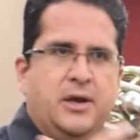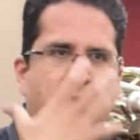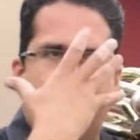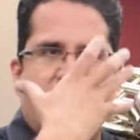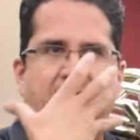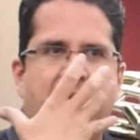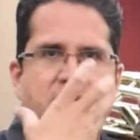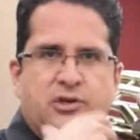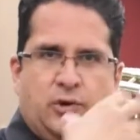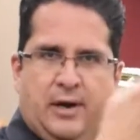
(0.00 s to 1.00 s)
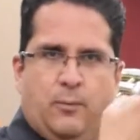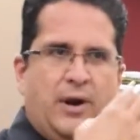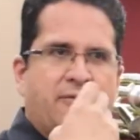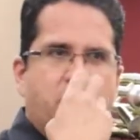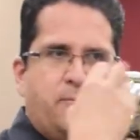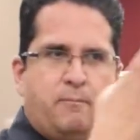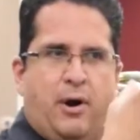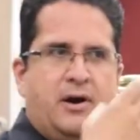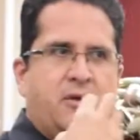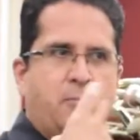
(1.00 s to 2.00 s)
your face, whatever
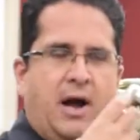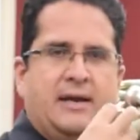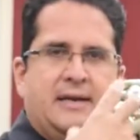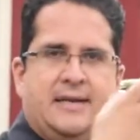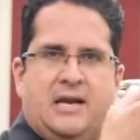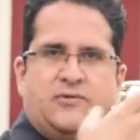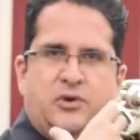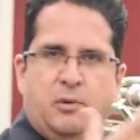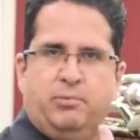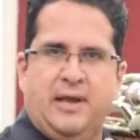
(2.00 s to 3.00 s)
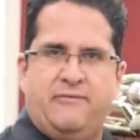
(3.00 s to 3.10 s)
part of the body it takes for you to play.